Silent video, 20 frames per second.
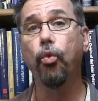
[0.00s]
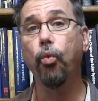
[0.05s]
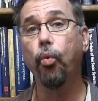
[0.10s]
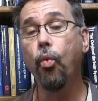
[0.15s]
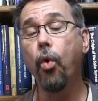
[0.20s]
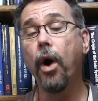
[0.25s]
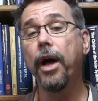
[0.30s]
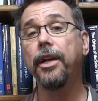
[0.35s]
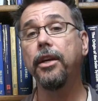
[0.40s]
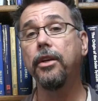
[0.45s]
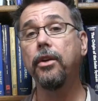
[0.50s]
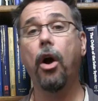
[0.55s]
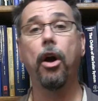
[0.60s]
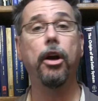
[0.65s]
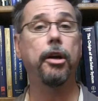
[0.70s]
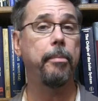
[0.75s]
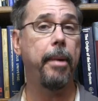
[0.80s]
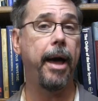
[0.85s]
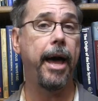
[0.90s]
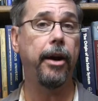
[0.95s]
to what
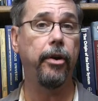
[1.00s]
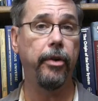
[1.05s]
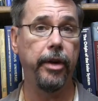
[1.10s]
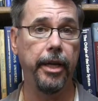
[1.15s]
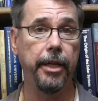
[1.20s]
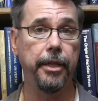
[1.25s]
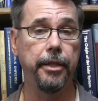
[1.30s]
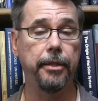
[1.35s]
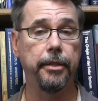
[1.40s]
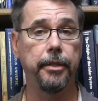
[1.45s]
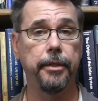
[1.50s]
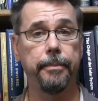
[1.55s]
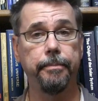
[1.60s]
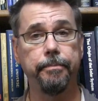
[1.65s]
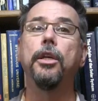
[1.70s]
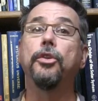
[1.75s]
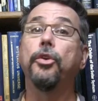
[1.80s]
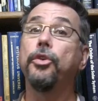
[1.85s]
dark matter is.